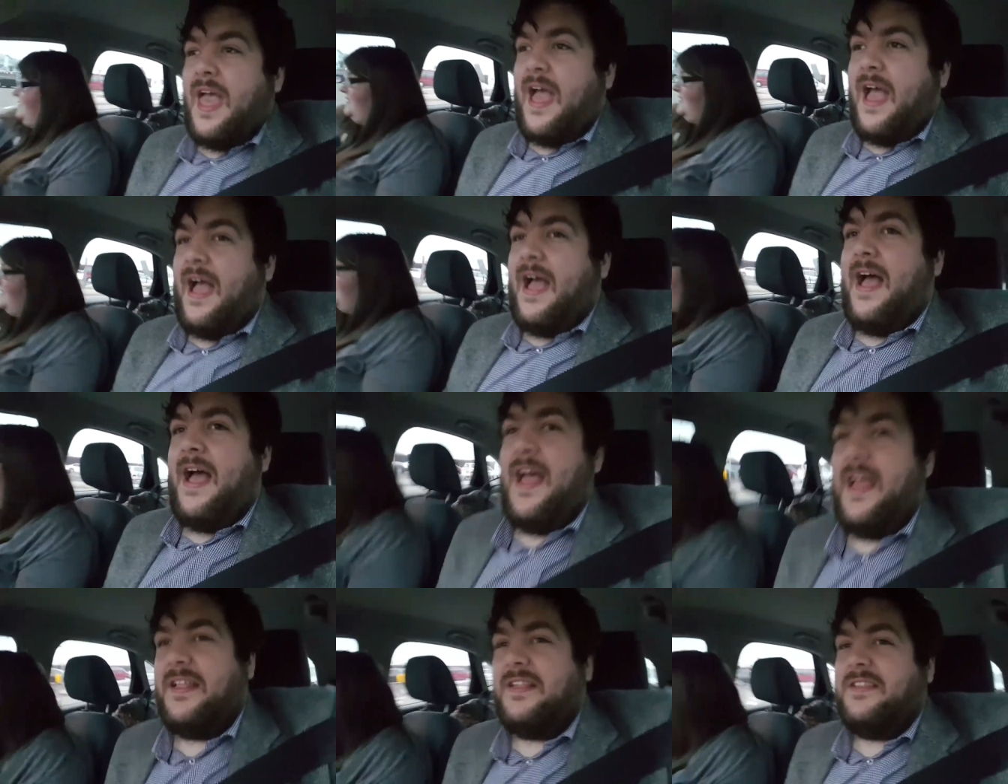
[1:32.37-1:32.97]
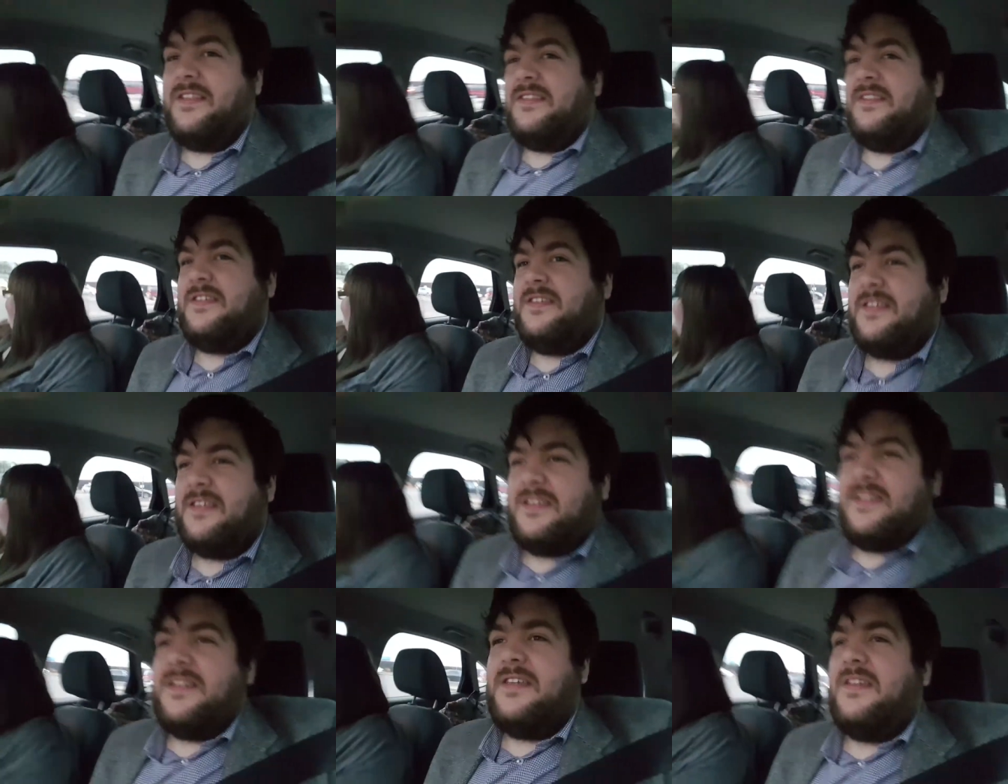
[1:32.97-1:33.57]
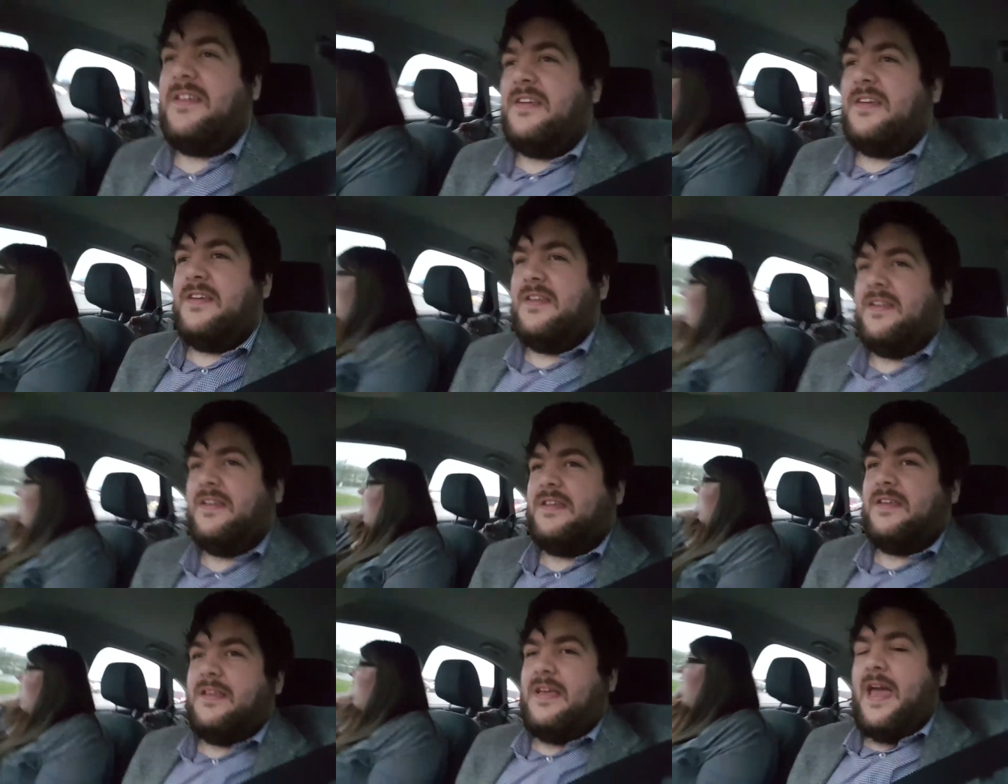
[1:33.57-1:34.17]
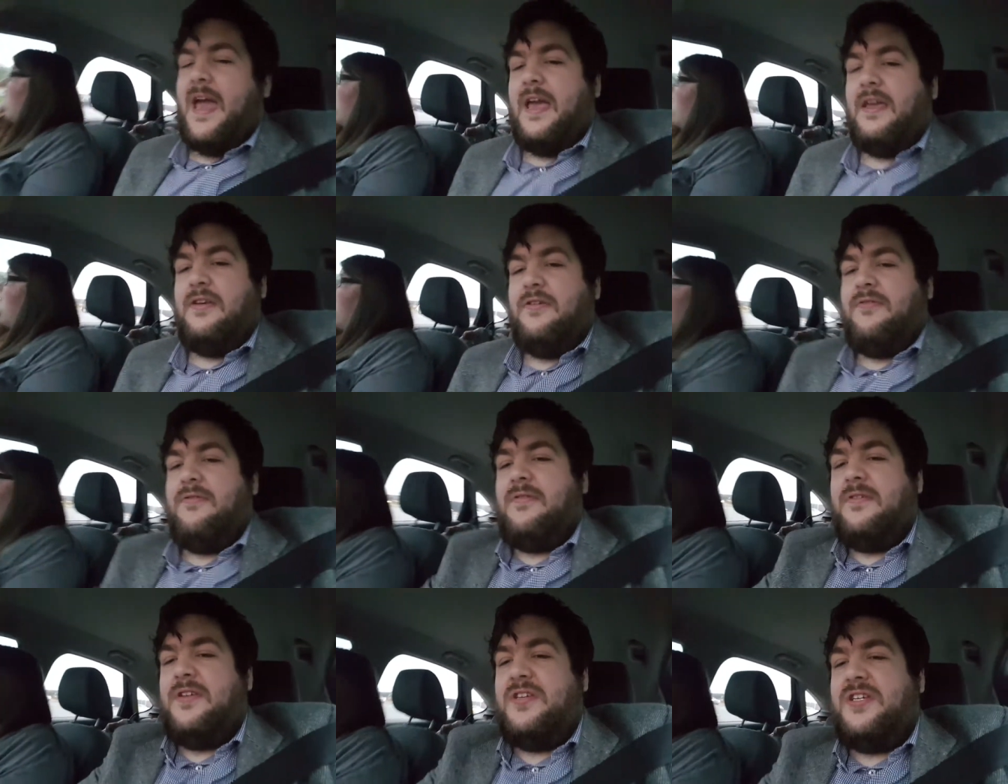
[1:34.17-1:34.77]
and yeah, you,